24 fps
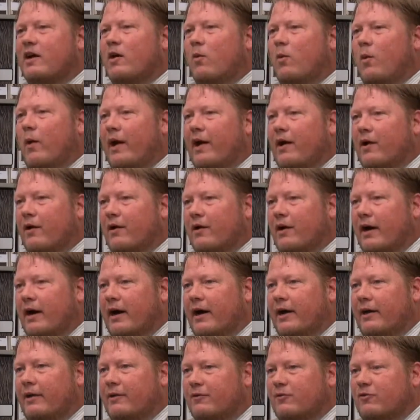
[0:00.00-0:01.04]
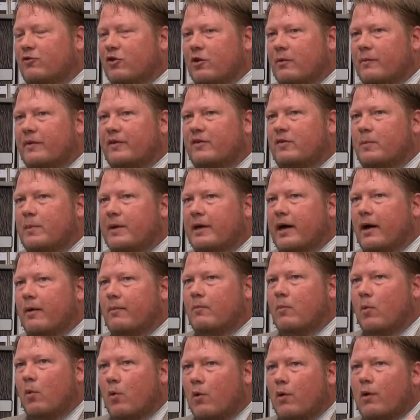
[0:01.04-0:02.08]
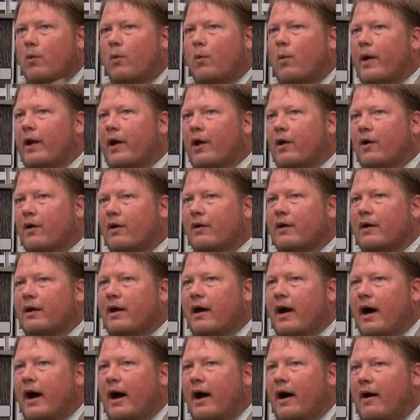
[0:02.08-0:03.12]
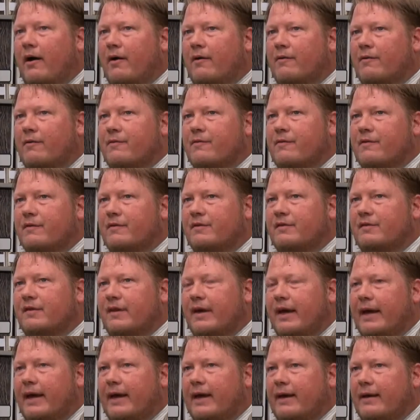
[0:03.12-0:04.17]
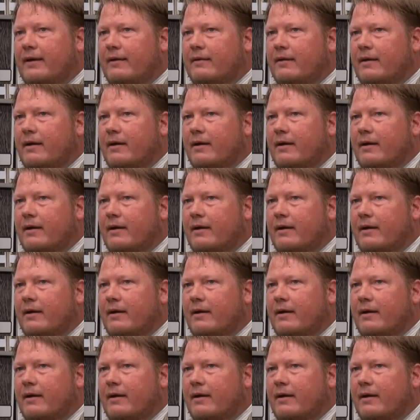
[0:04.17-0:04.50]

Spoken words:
where Germans become more aware of, say,